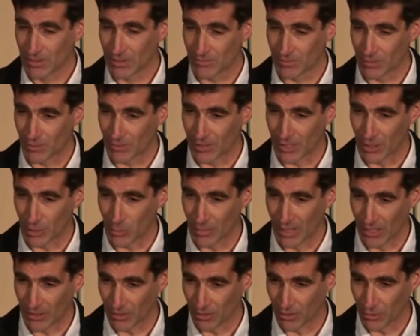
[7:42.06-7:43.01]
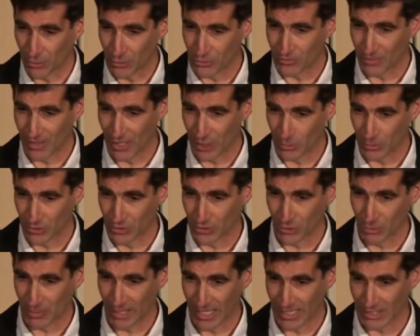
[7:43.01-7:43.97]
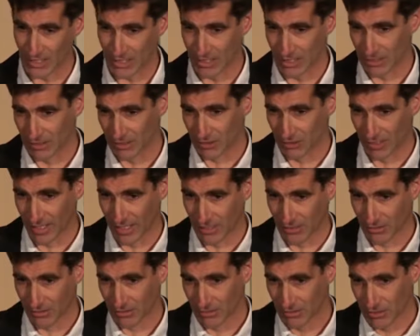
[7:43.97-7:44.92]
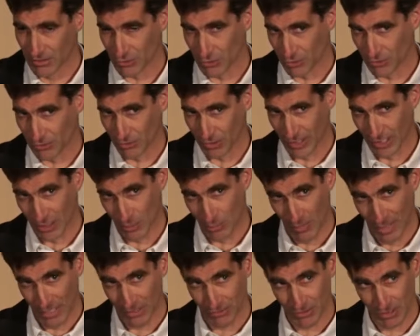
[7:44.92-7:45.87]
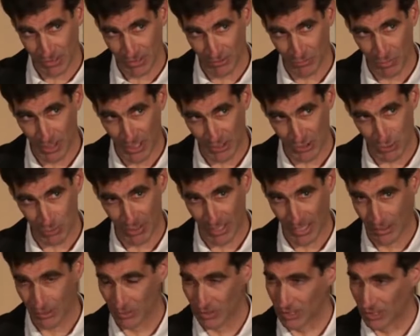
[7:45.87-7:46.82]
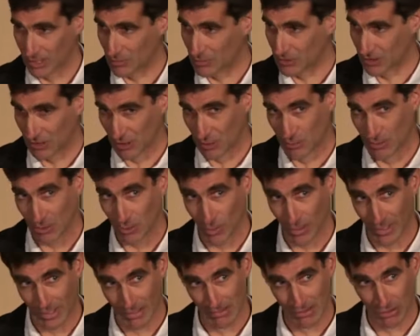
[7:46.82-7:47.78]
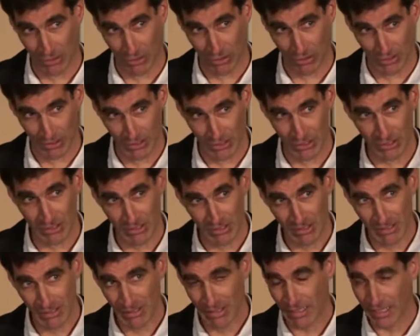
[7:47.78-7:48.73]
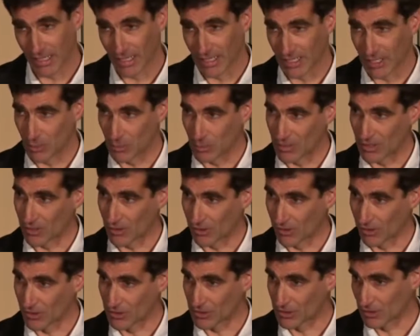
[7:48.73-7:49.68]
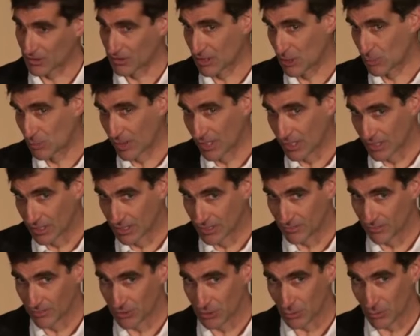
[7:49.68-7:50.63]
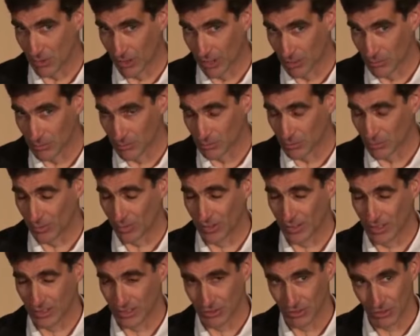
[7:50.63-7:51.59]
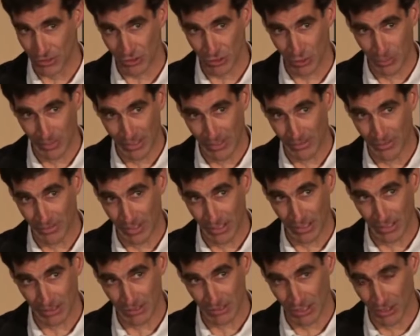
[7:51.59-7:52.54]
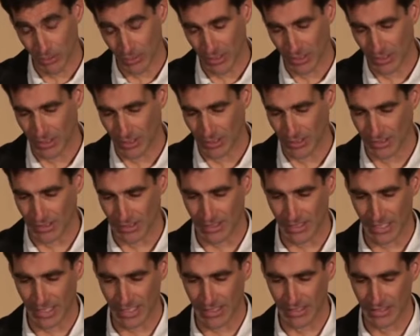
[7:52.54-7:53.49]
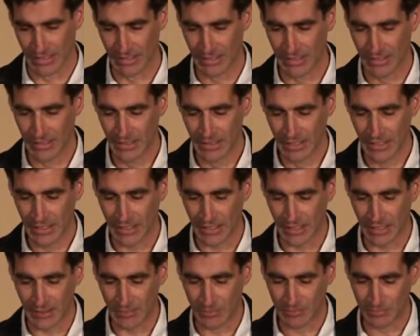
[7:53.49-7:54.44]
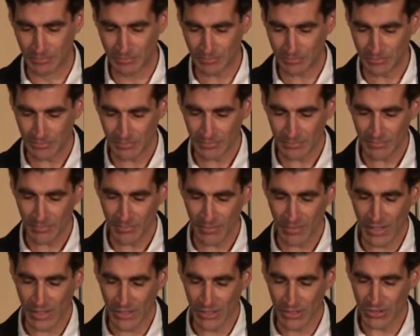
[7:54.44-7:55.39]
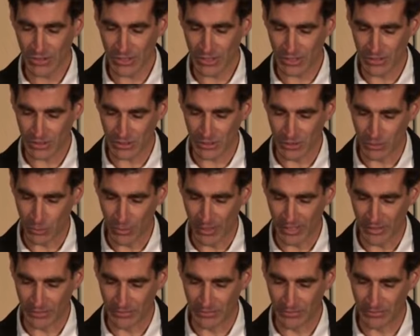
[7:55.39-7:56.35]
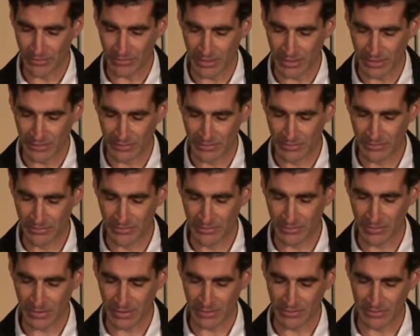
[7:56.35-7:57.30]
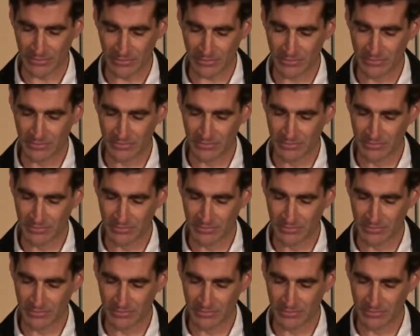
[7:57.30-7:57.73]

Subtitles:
If you think about all those variables you're passing and you're now sort of creating a matrix of possible outcomes, it can be quite large, and it can be hard to debug if there's problems with it because there's so many things going on inside it. So that's a good way of